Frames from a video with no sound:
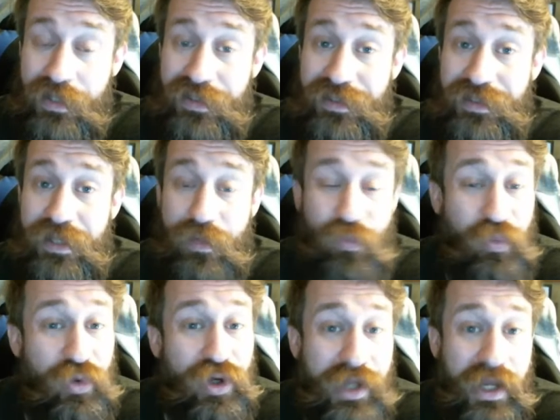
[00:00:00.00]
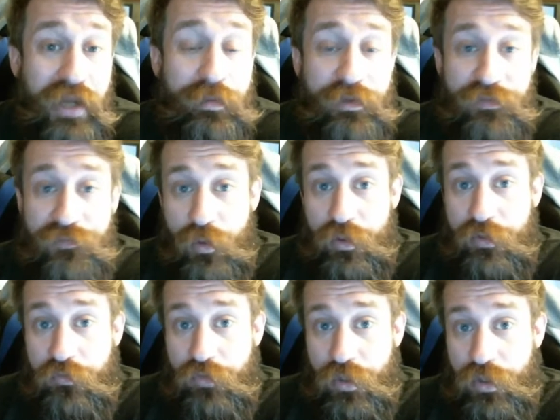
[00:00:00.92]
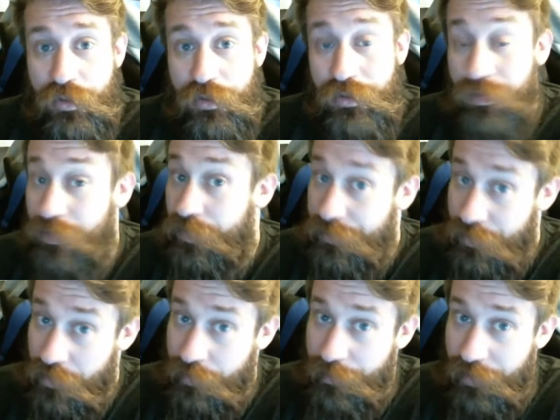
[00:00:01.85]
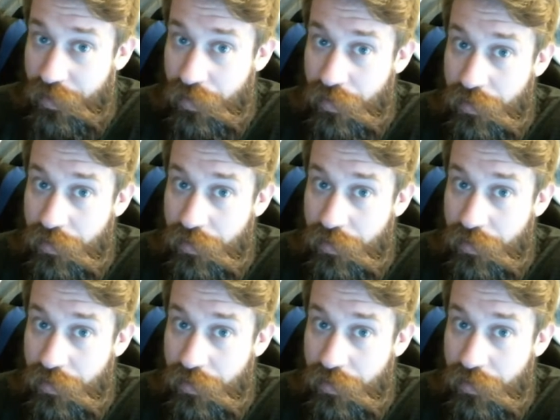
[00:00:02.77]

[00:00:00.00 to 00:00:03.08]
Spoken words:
They weren't able to focus on the third player